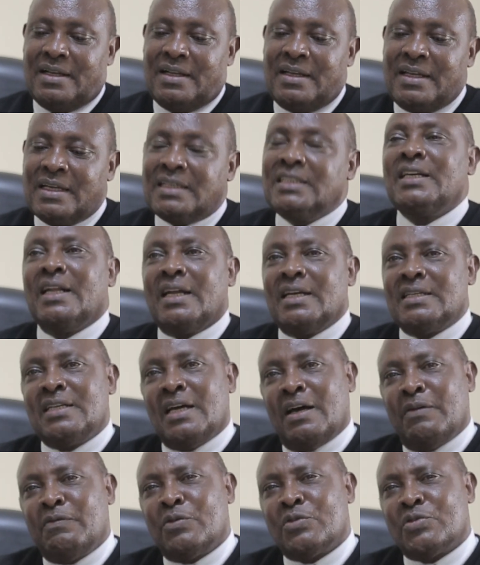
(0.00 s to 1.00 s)
Lecturers
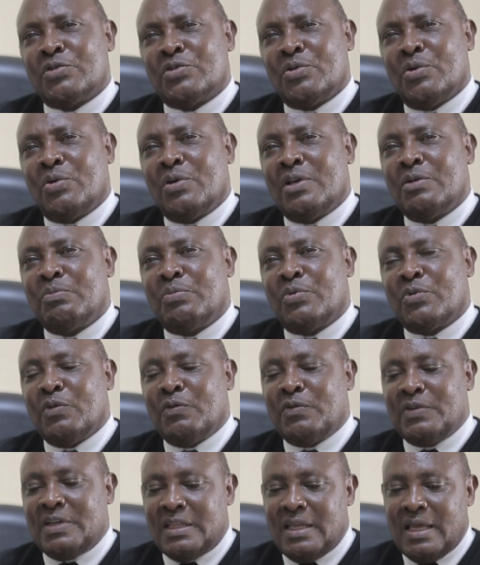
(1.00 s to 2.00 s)
have also
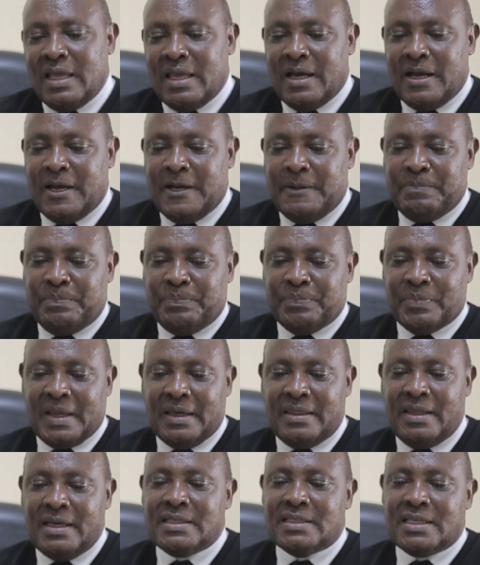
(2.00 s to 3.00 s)
improved
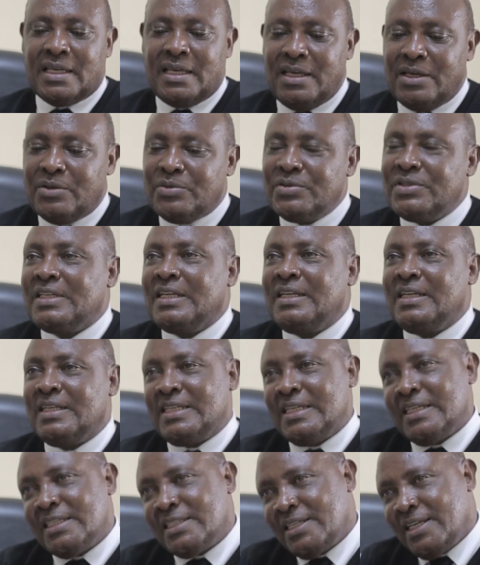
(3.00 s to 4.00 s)
their skills in
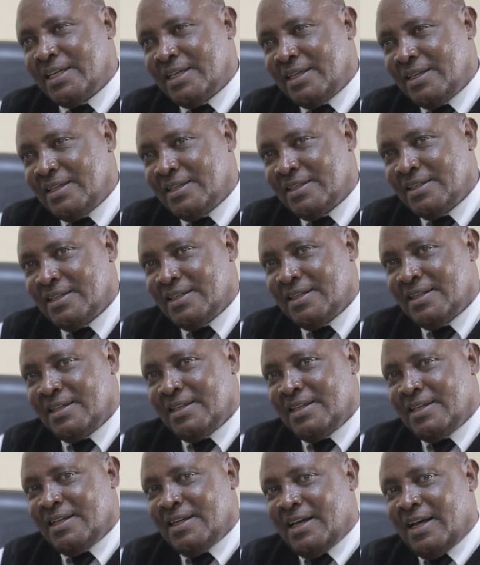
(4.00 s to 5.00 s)
teaching
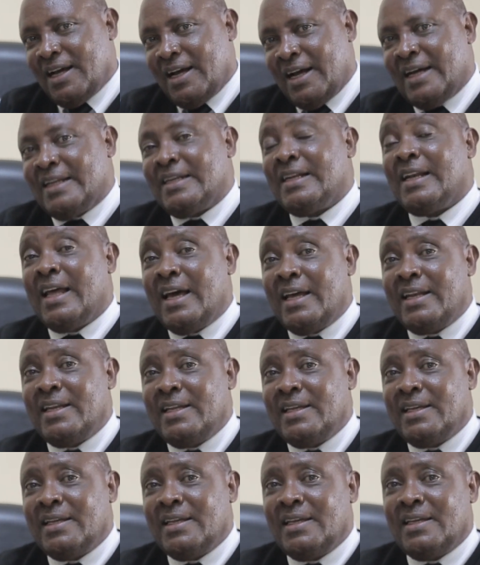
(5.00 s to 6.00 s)
and
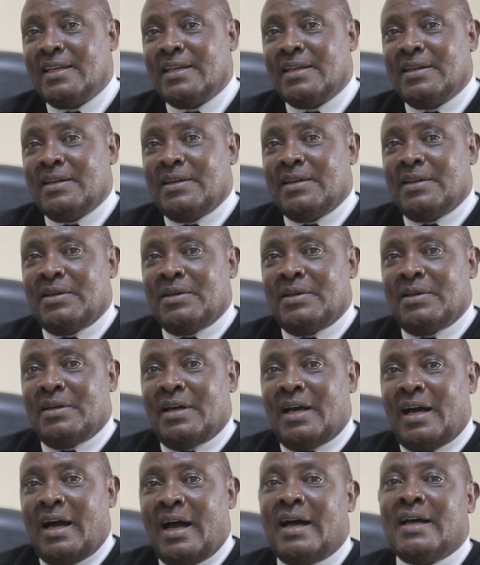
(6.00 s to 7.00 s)
learning,
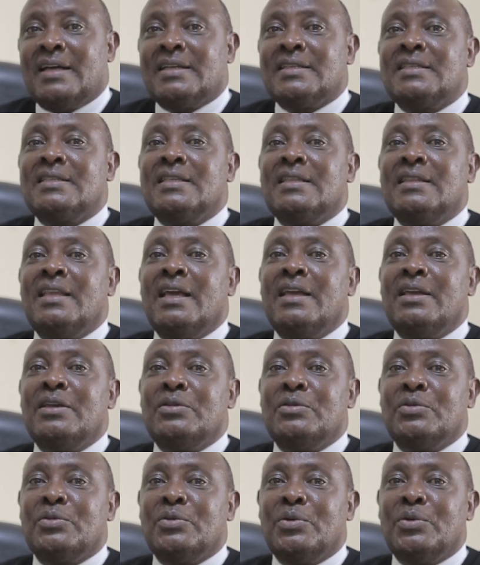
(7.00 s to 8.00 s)
as they